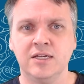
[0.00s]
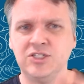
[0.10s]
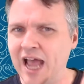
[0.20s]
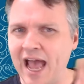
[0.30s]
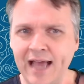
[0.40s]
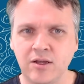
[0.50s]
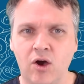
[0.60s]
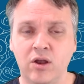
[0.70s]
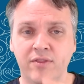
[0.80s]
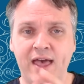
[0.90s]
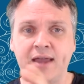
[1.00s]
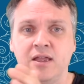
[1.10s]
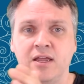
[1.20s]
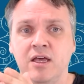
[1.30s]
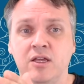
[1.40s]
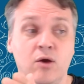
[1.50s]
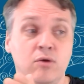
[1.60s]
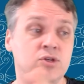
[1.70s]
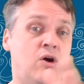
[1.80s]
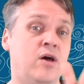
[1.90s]
chat, all of that
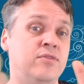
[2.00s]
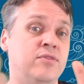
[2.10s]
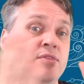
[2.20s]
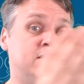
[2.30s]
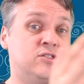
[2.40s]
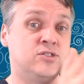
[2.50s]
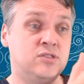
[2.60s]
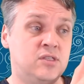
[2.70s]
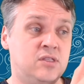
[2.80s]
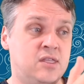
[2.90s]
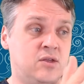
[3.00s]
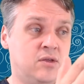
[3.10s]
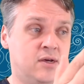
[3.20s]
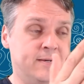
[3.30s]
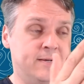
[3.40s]
goes on the